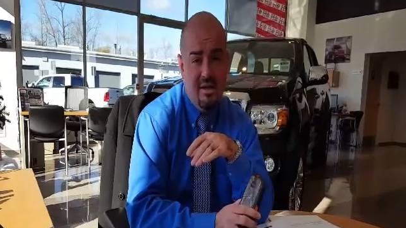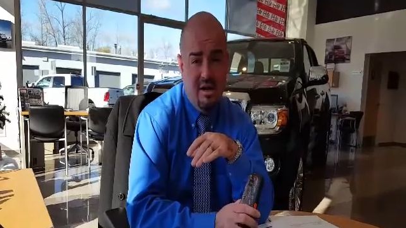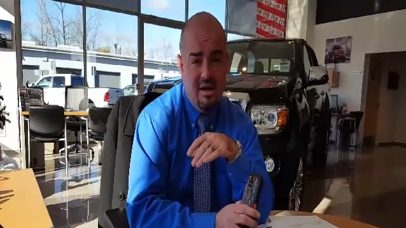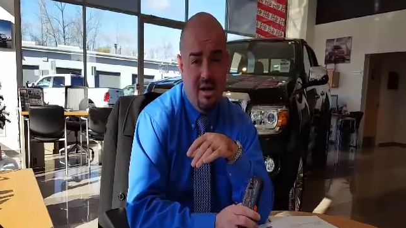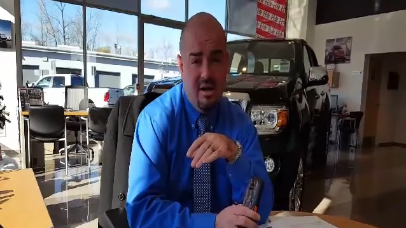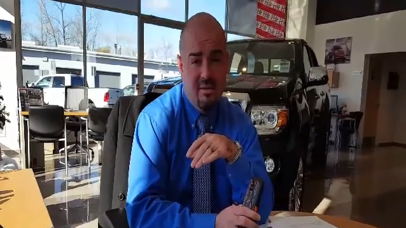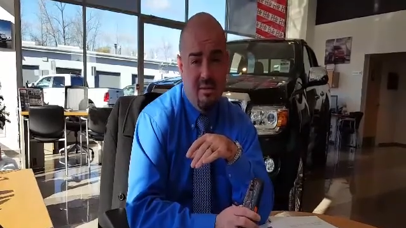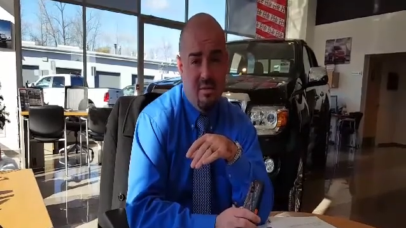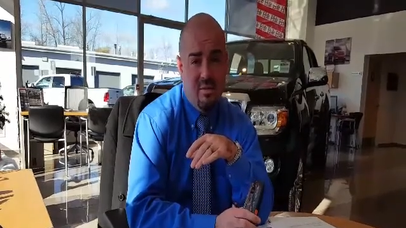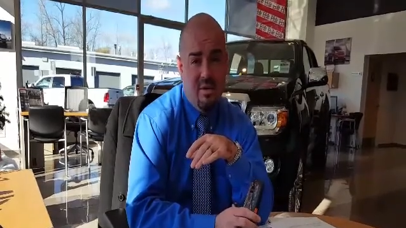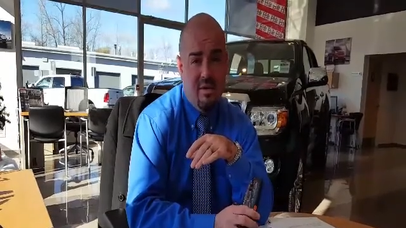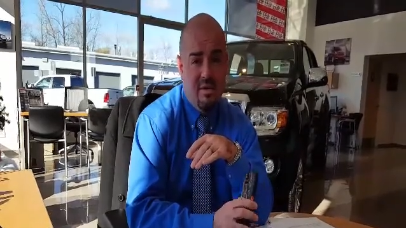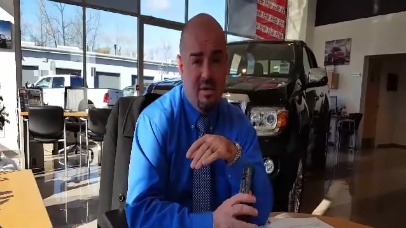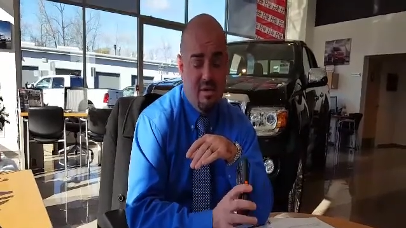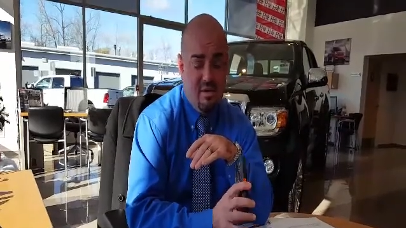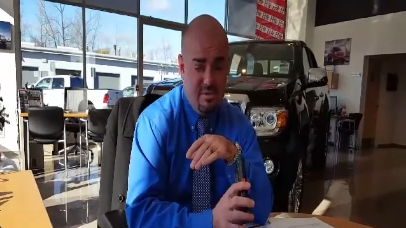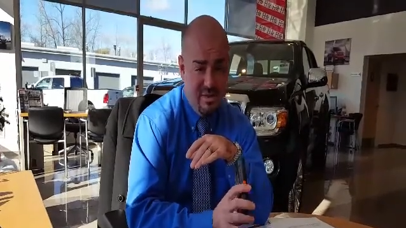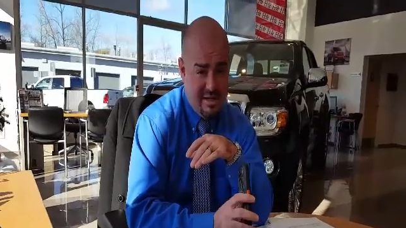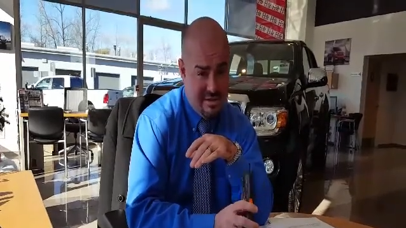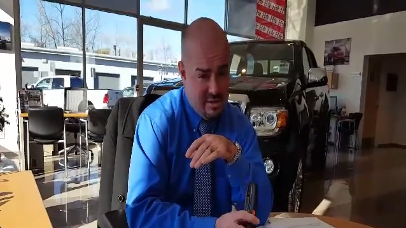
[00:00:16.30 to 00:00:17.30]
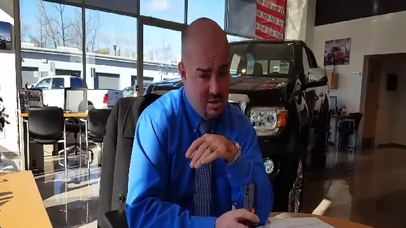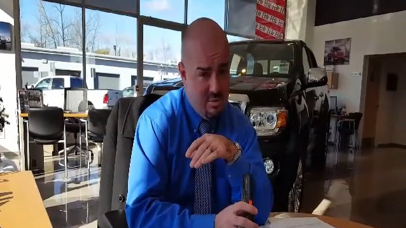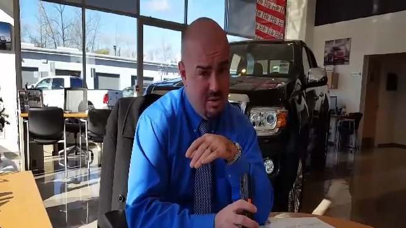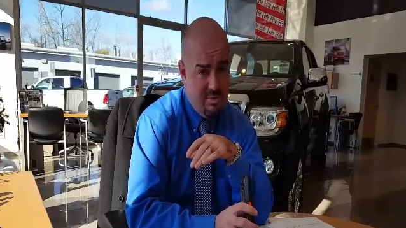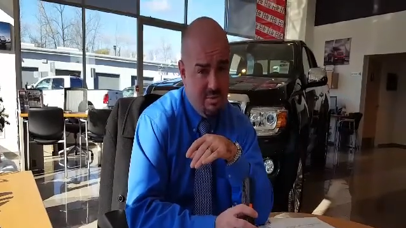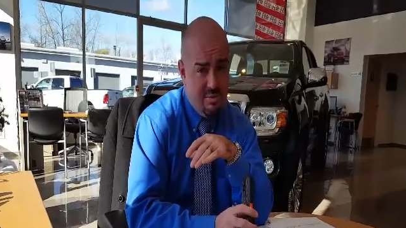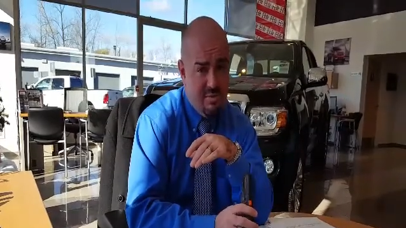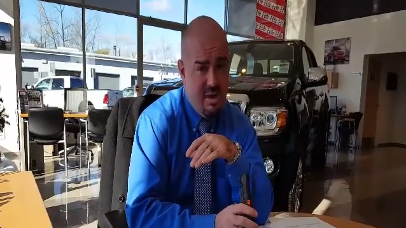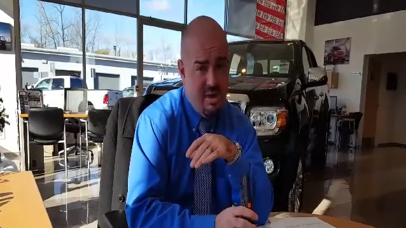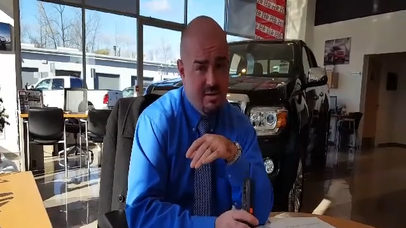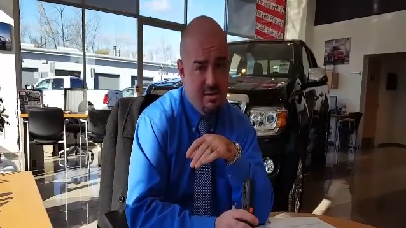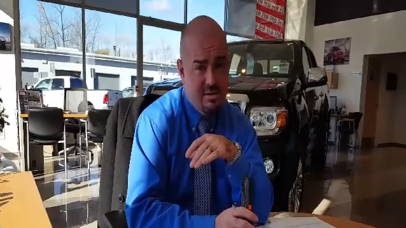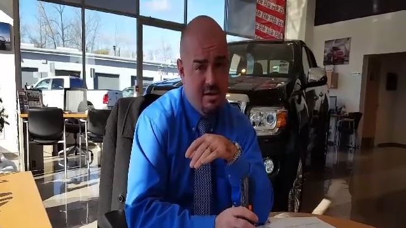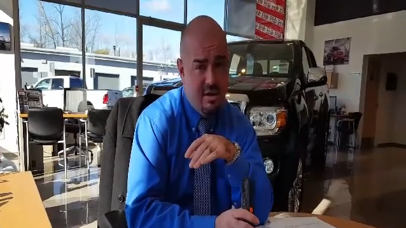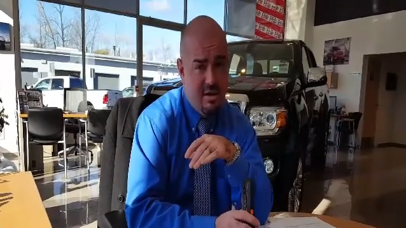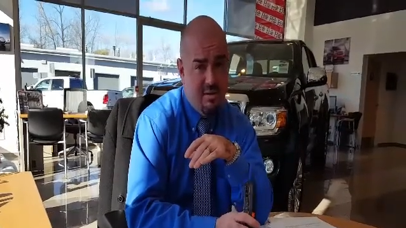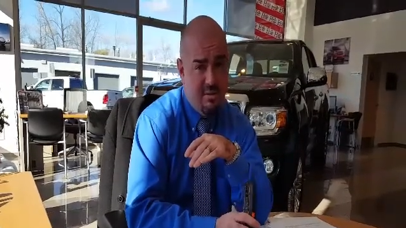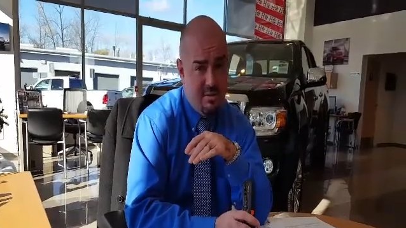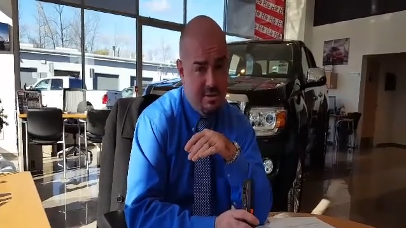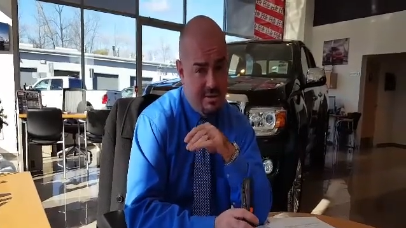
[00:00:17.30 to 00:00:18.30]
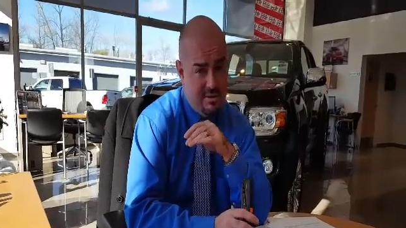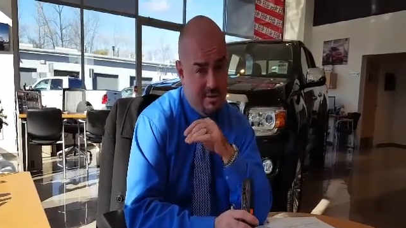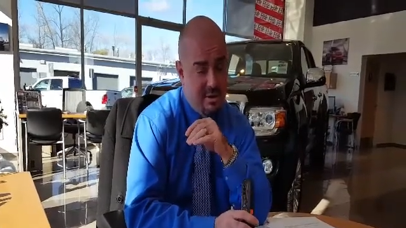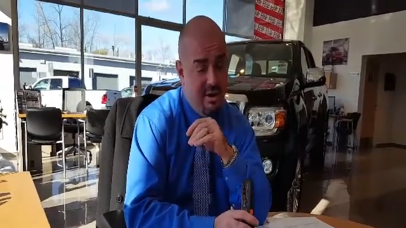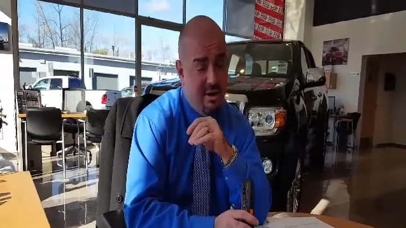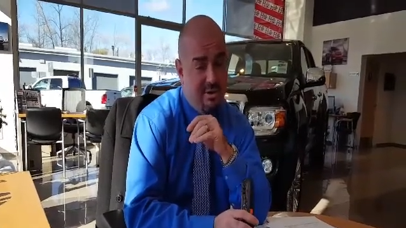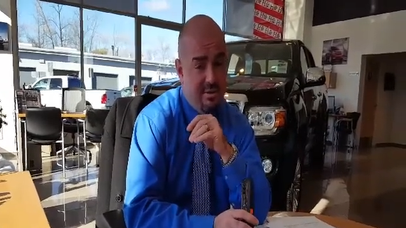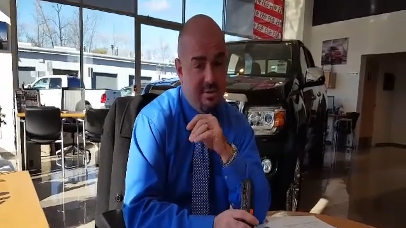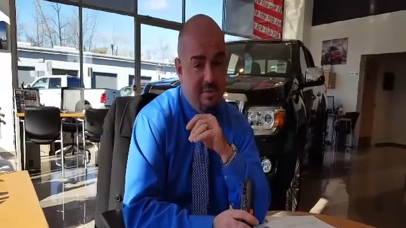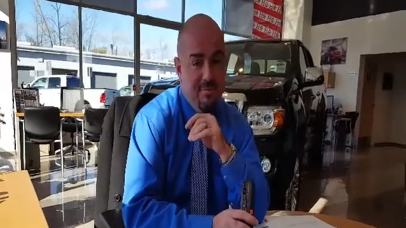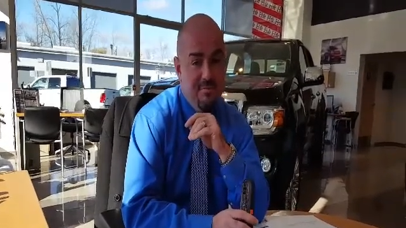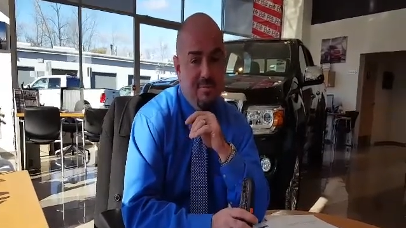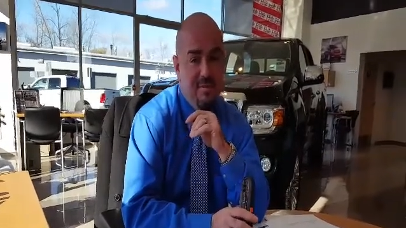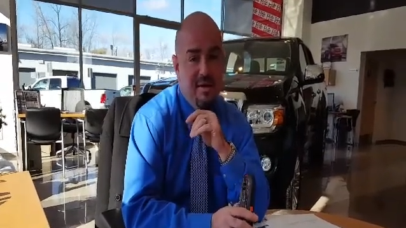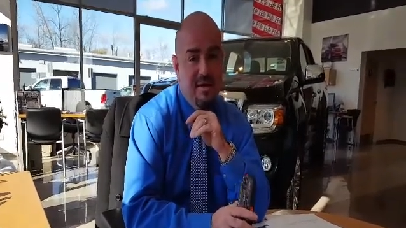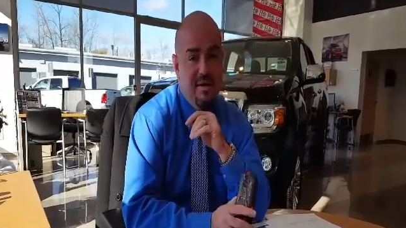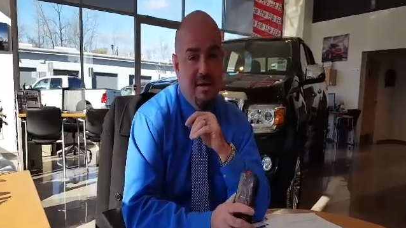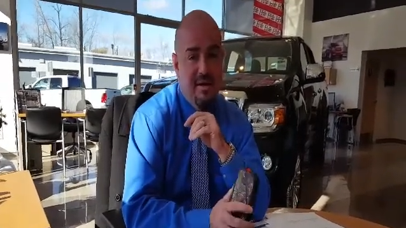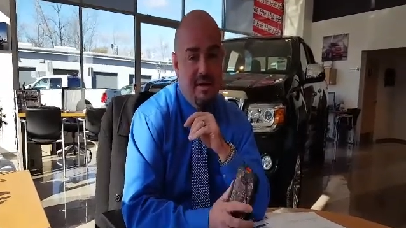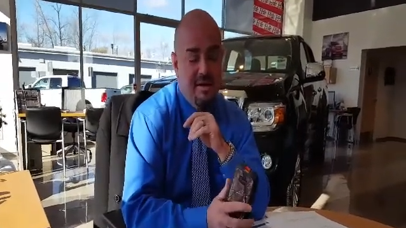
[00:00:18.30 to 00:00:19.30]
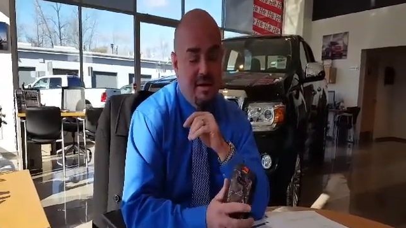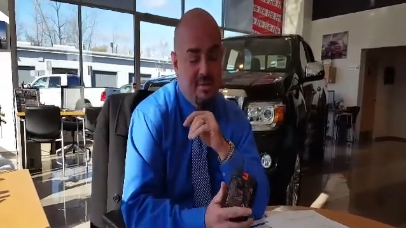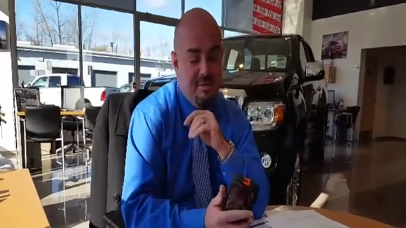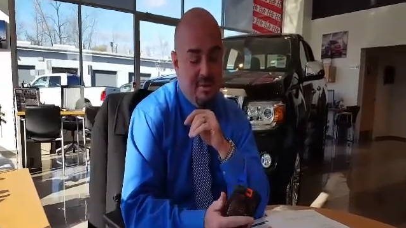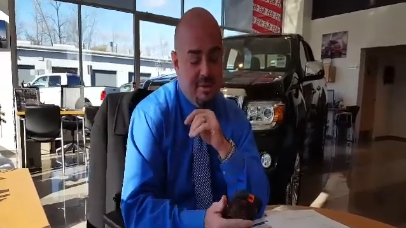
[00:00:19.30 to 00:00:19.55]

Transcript: that's equipped with OnStar, which is all of them,